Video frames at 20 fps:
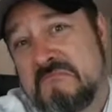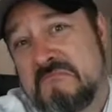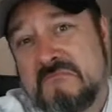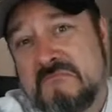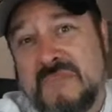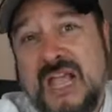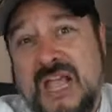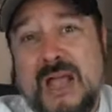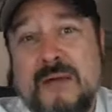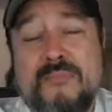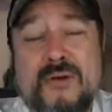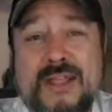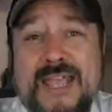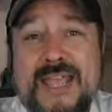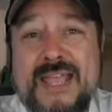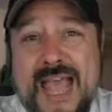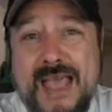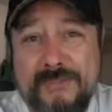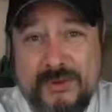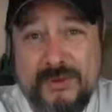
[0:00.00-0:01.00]
I'm pretty
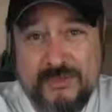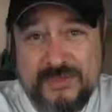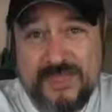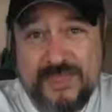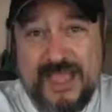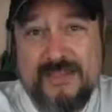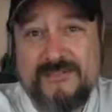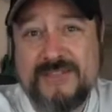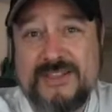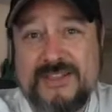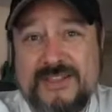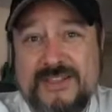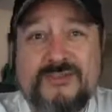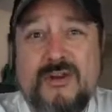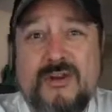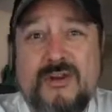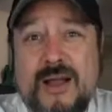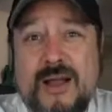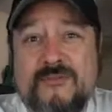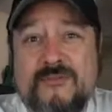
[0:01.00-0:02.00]
happy with having this
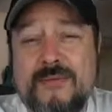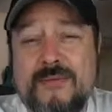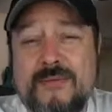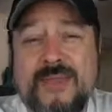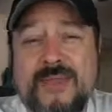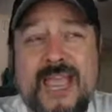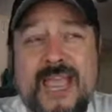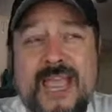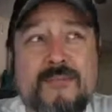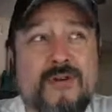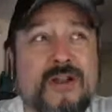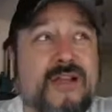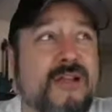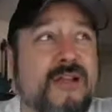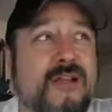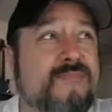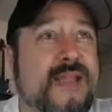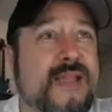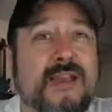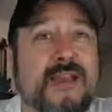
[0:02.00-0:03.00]
crop frame camera. I
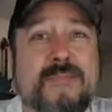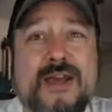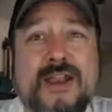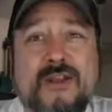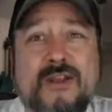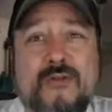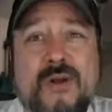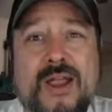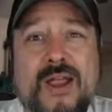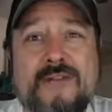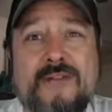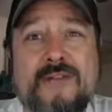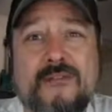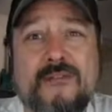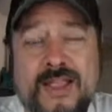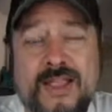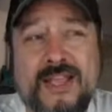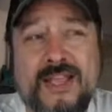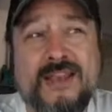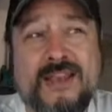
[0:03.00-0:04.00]
paid about $1,000 for
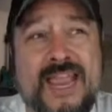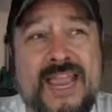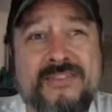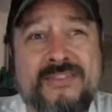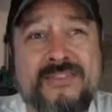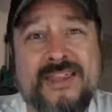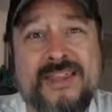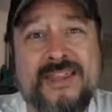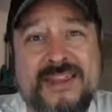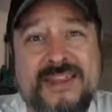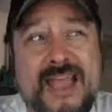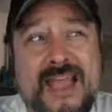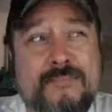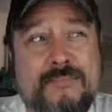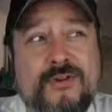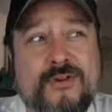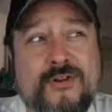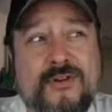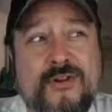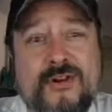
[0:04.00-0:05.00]
it and the
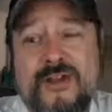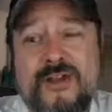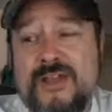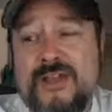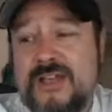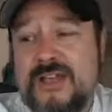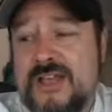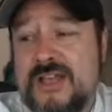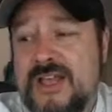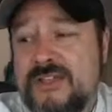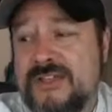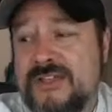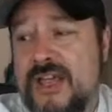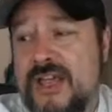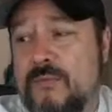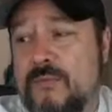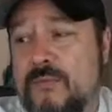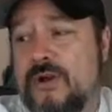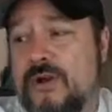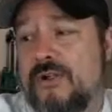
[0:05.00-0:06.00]
adapter that
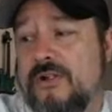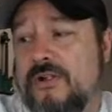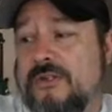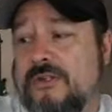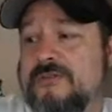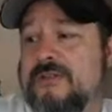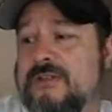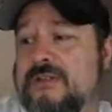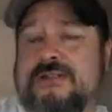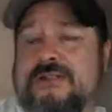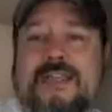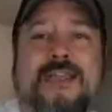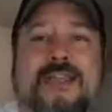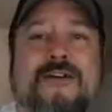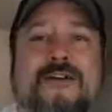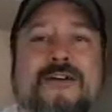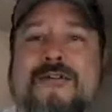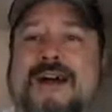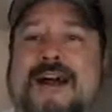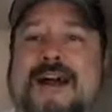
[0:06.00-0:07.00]
will,
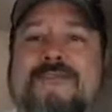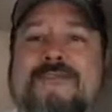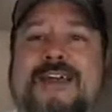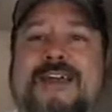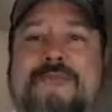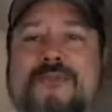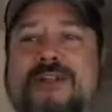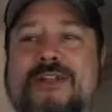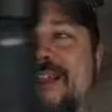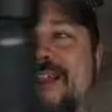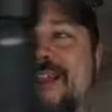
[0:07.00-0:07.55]
I've got a pretty good